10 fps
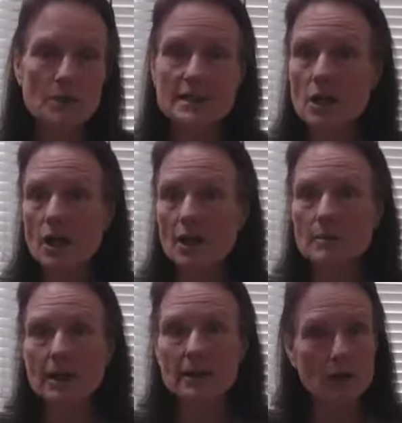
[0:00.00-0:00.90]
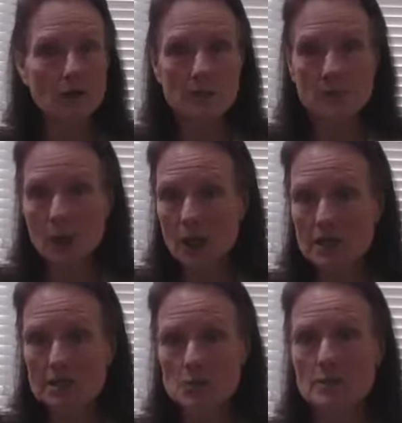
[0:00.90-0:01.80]
We talk about healthy
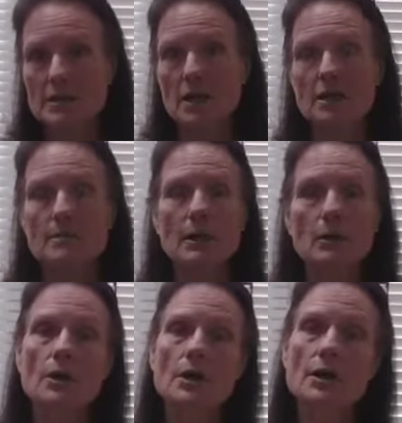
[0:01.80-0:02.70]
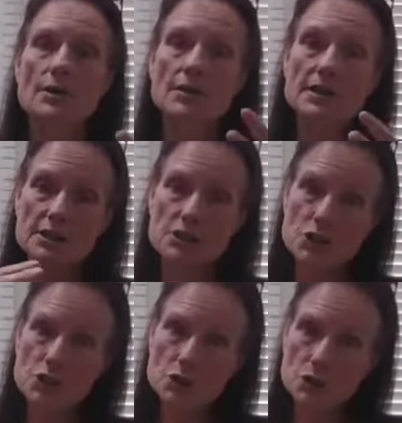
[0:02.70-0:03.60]
products. We talk about the
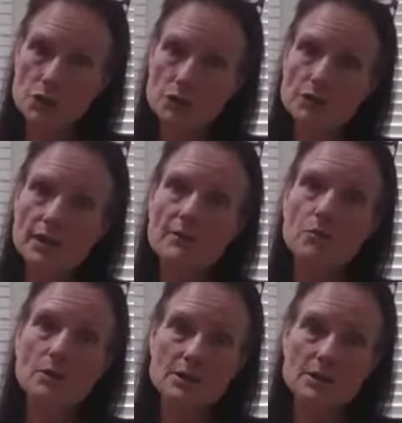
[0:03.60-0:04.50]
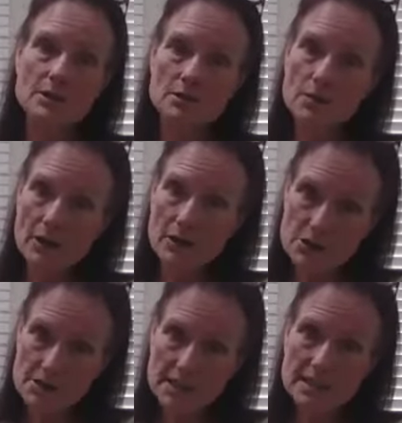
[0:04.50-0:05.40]
external, how
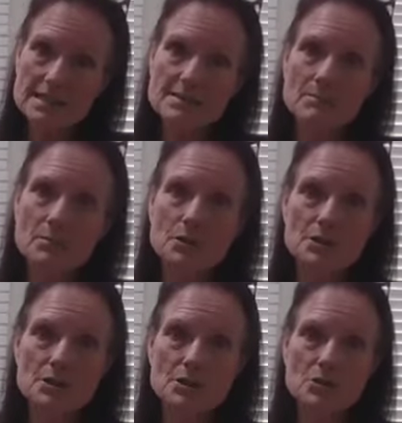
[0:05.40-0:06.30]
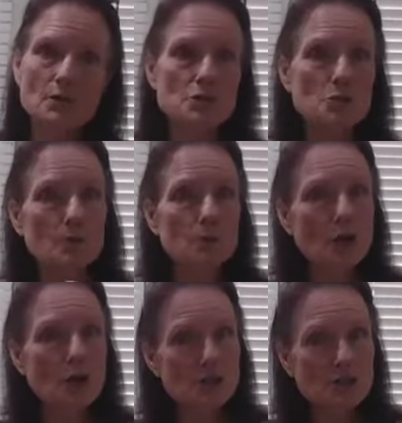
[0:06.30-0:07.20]
your skin is important too. What you put
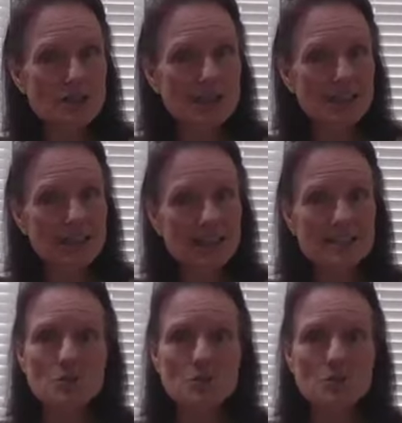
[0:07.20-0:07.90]
on your skin,